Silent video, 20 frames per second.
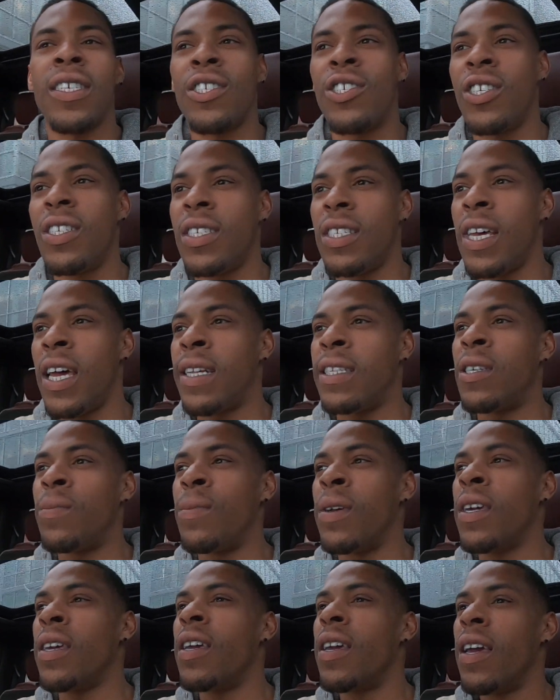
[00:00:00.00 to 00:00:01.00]
that she said to
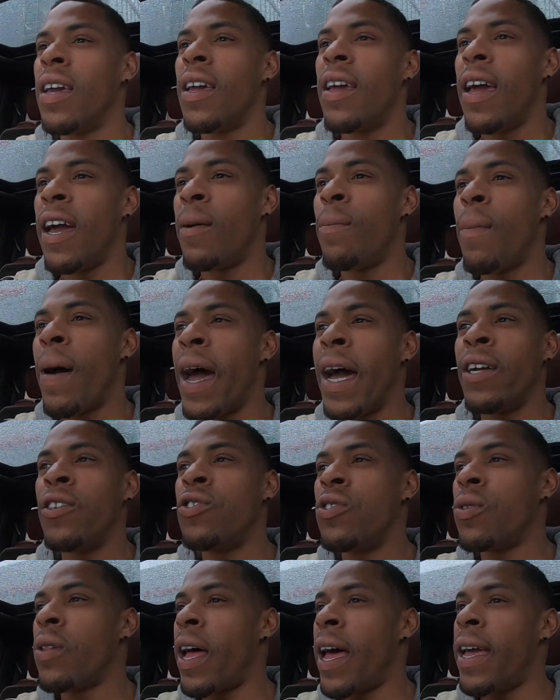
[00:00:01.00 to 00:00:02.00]
me, and
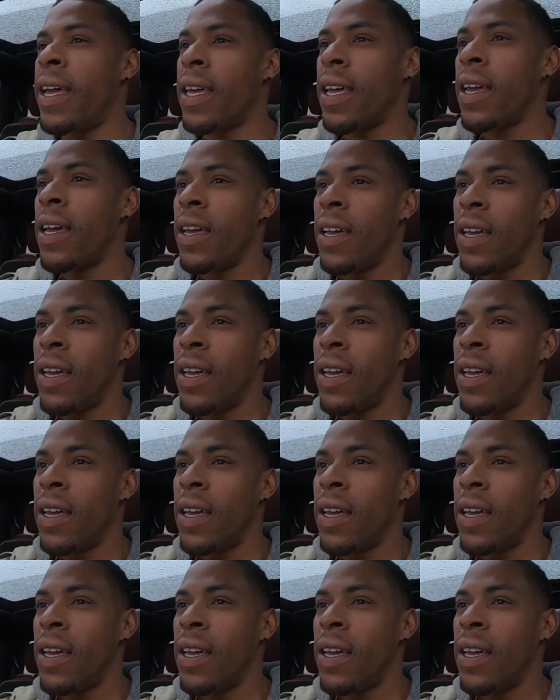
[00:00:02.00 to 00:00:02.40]
mind you, like